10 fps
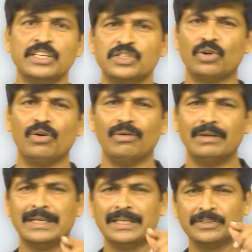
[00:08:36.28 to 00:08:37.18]

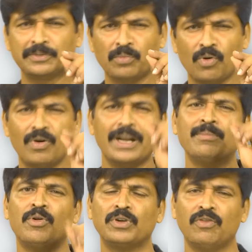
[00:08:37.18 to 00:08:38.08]
So, small
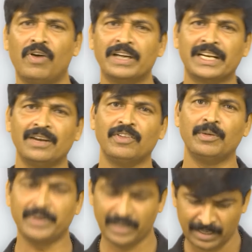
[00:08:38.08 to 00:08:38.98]
amount of water will
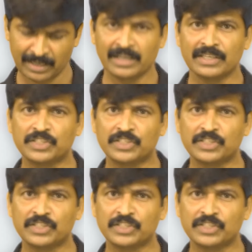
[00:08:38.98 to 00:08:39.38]
be